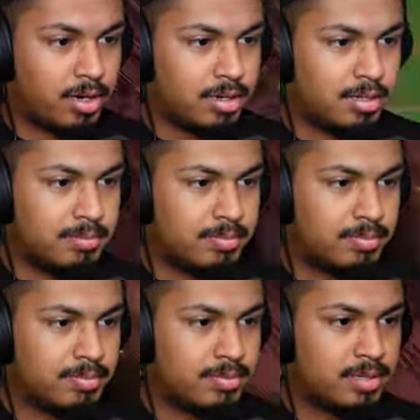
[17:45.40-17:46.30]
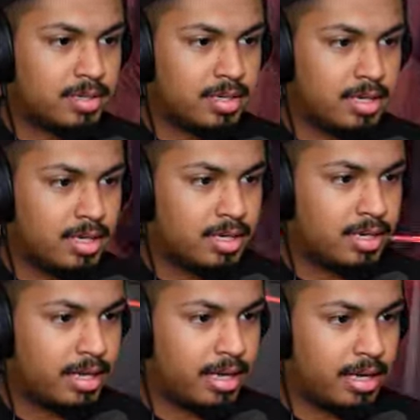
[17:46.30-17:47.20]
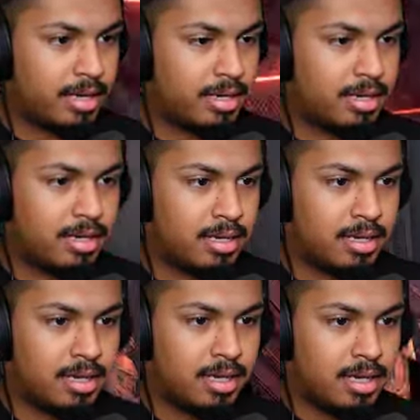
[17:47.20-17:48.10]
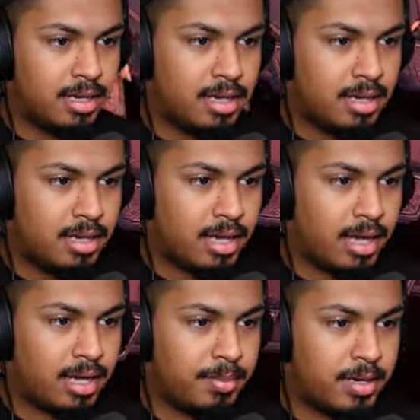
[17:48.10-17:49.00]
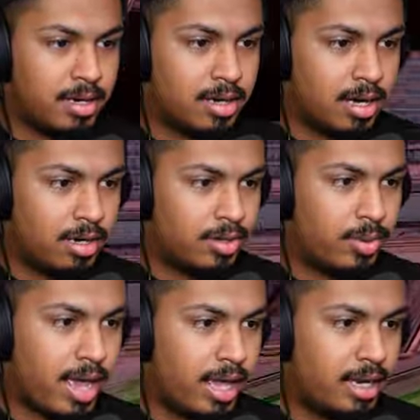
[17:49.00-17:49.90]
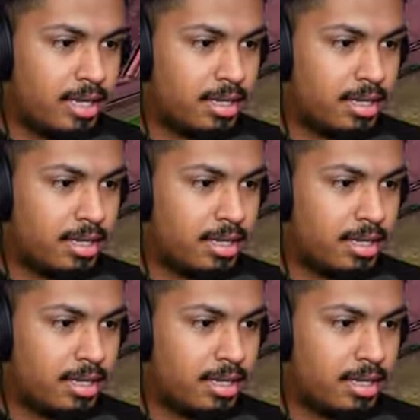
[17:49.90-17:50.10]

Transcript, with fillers: on him. Dead. You didn't give me no. Oh, you had it?